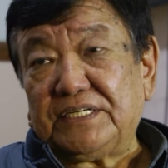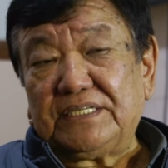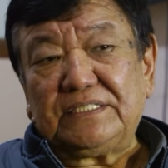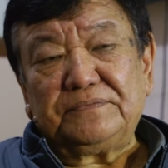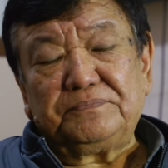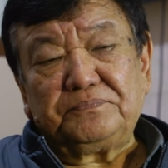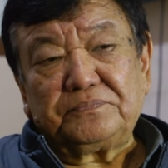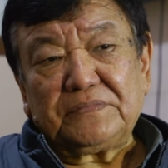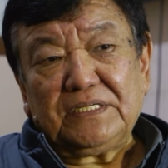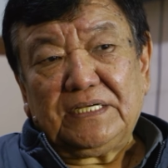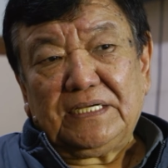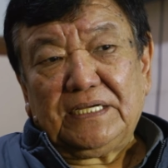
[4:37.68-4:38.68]
her,
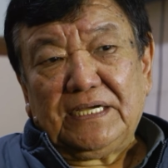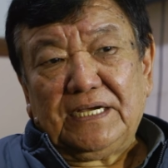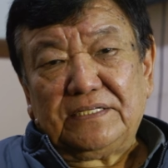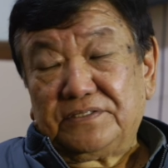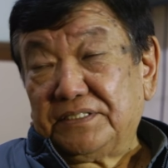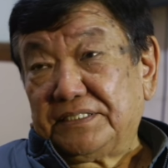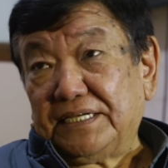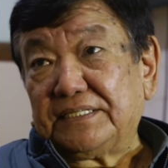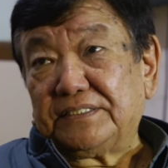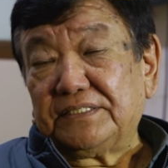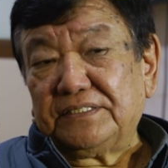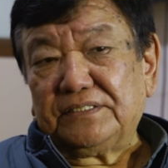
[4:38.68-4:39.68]
and she
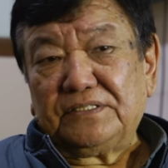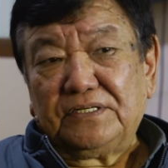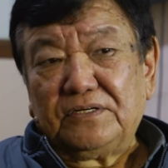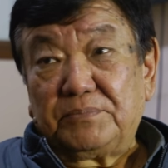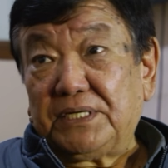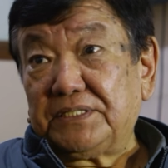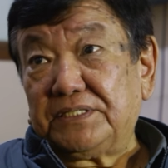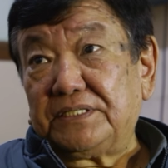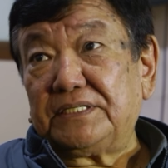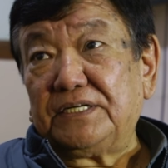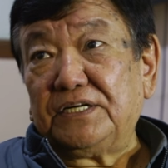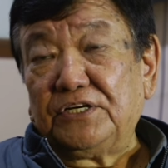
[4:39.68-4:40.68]
said,
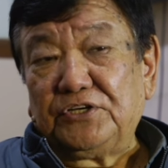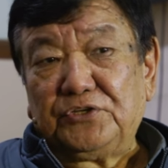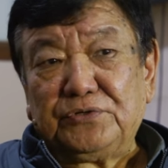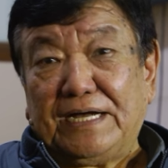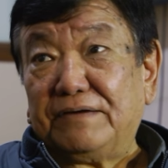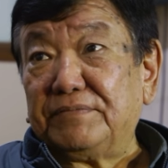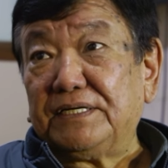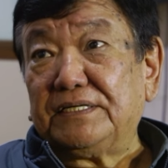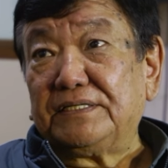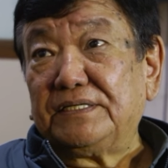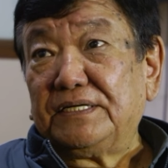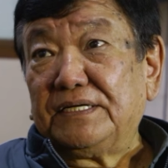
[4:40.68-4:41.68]
brother, you have a
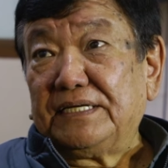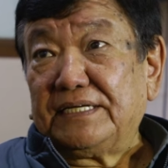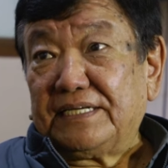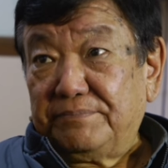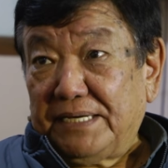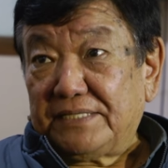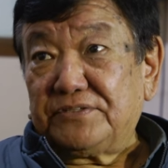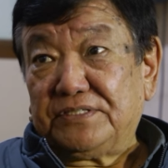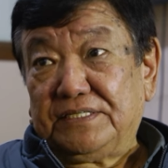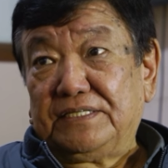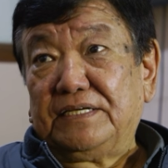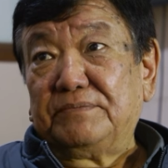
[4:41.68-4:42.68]

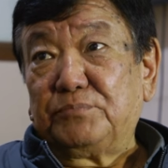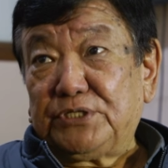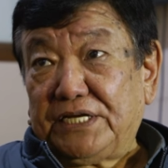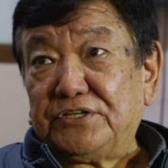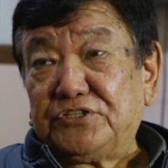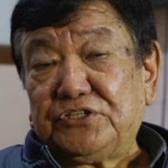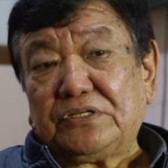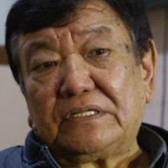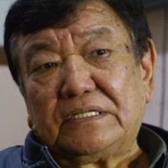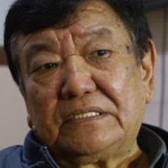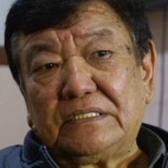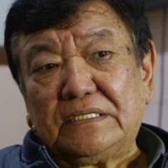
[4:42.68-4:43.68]
capacity,
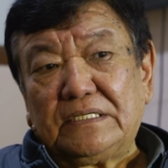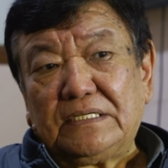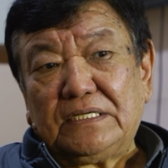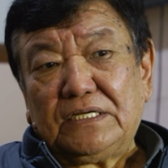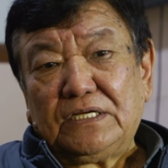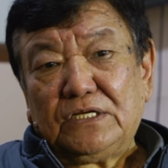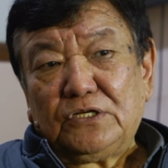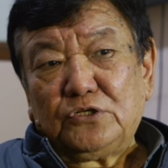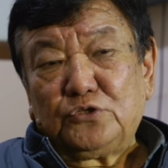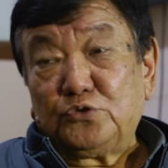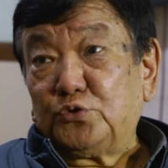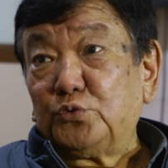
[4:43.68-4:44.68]
potential
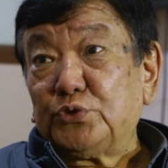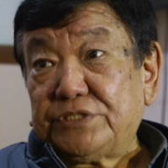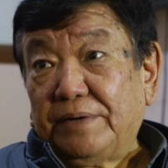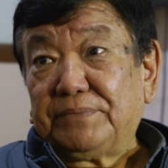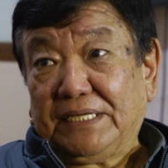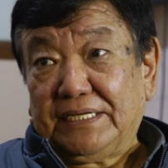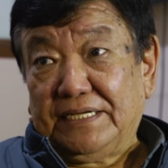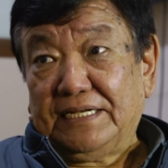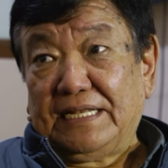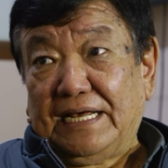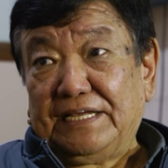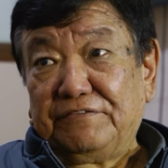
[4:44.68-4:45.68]
to do something
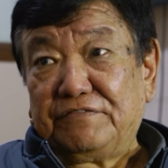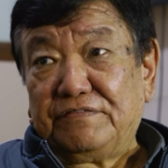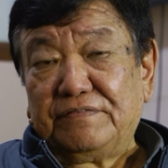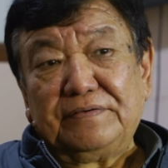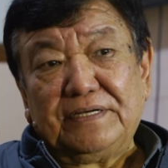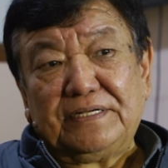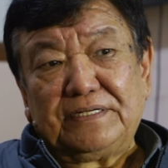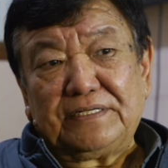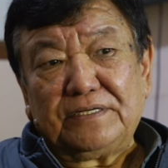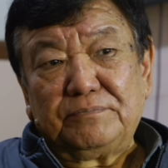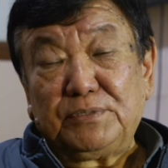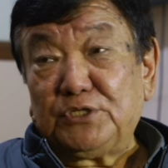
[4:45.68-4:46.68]
in life, and
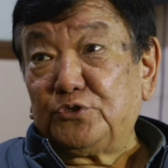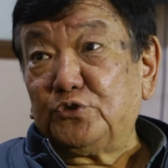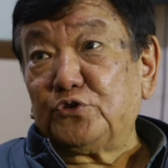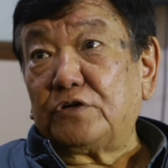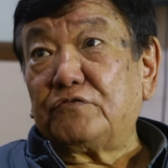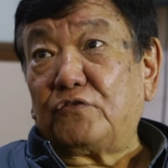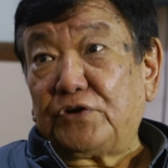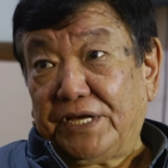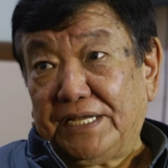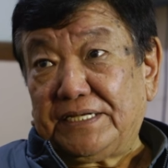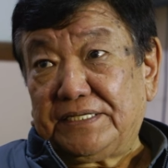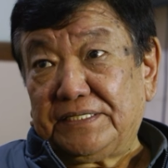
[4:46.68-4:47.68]
please do not
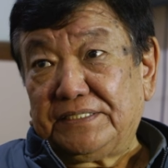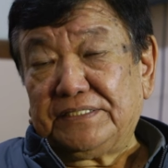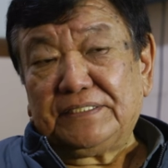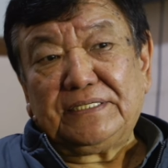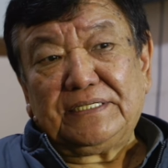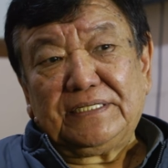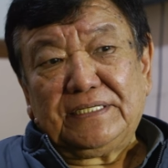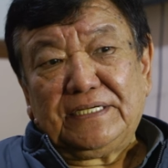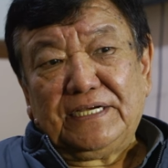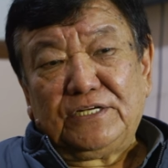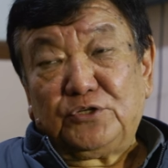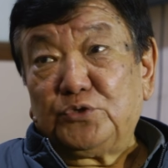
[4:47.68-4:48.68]
forget
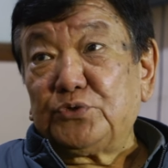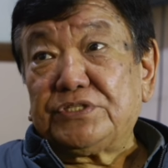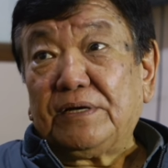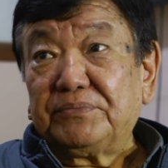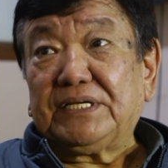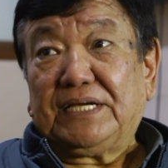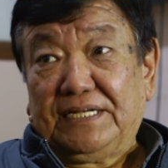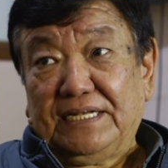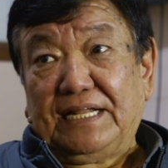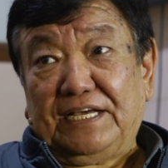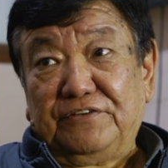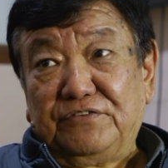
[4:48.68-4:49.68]
and do something
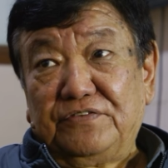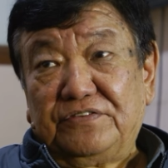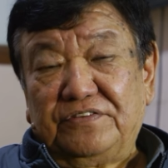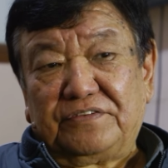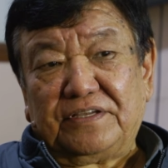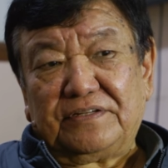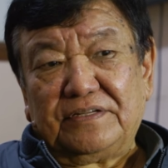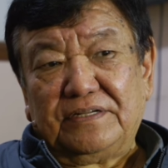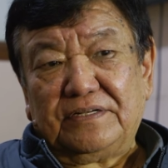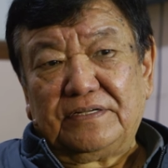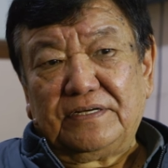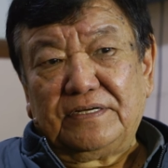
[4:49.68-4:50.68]
in life, she said,
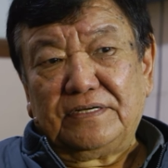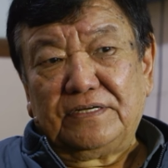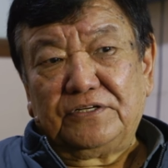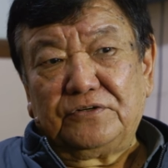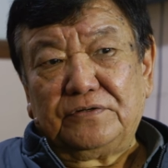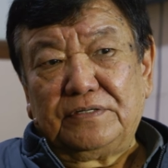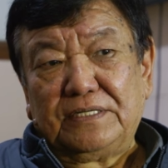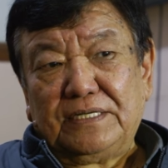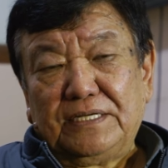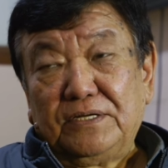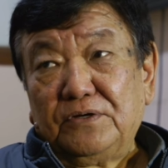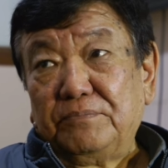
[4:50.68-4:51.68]
and
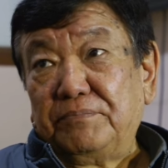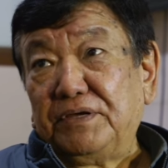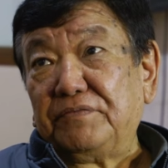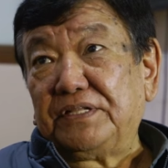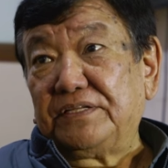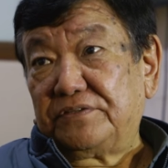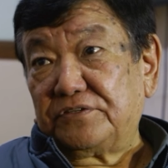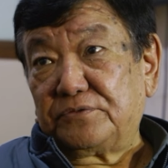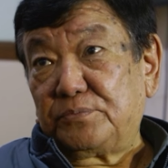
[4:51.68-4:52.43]
maybe this is